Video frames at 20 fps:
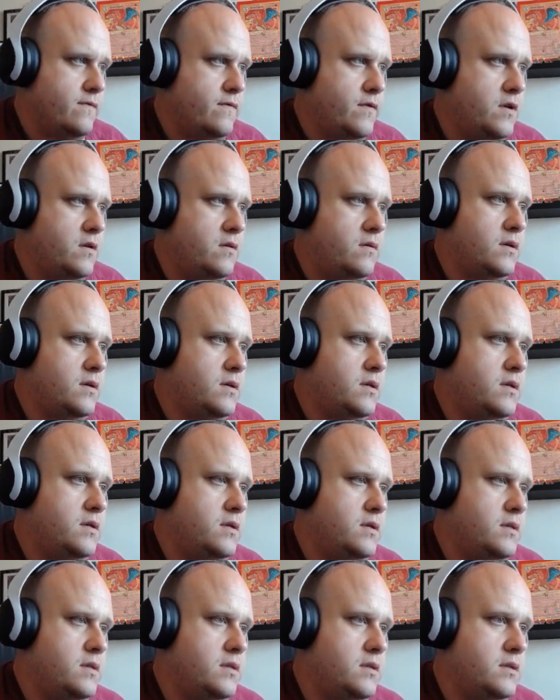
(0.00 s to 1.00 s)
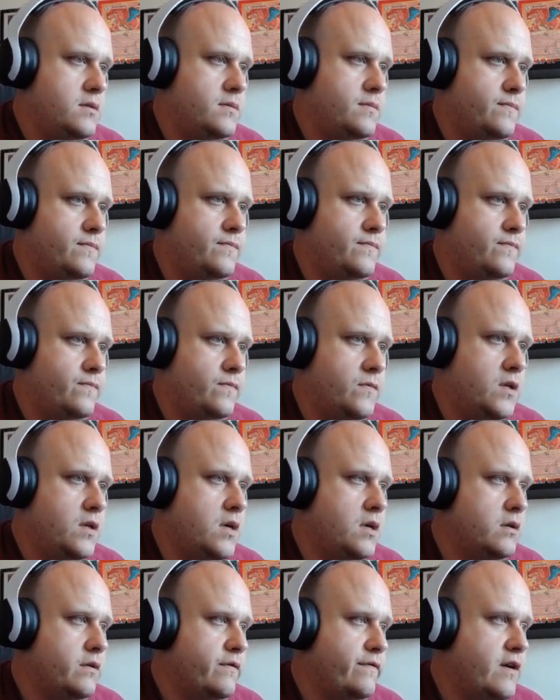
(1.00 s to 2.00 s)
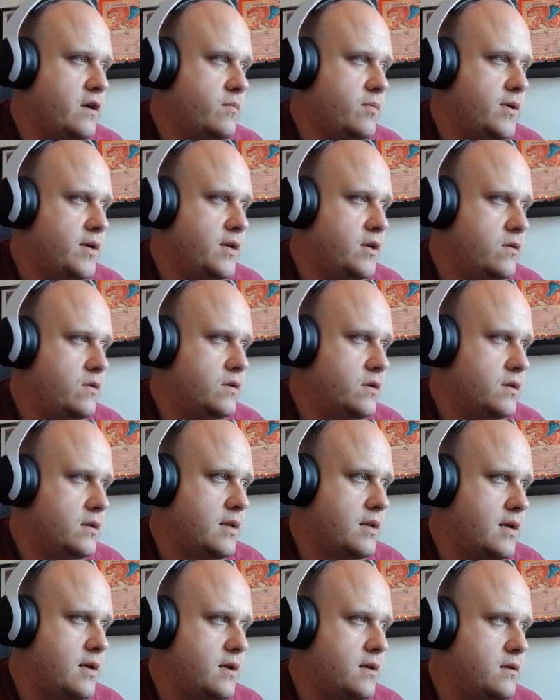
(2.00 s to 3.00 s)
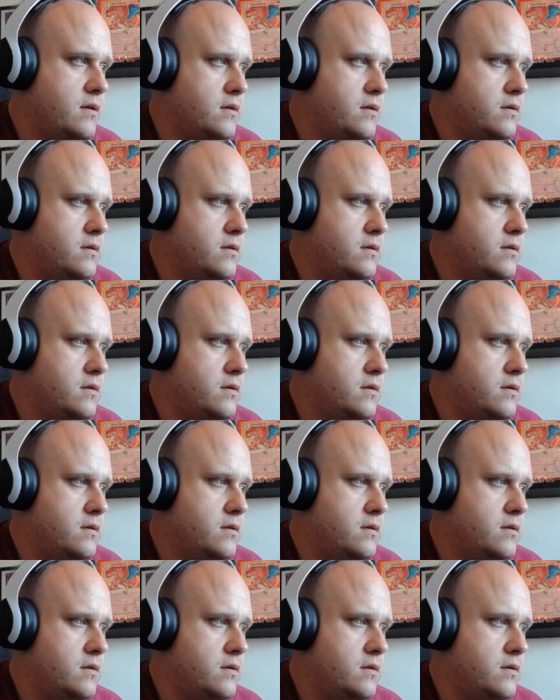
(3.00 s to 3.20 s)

Uniclus. You're not gonna foul play you, you're gonna die.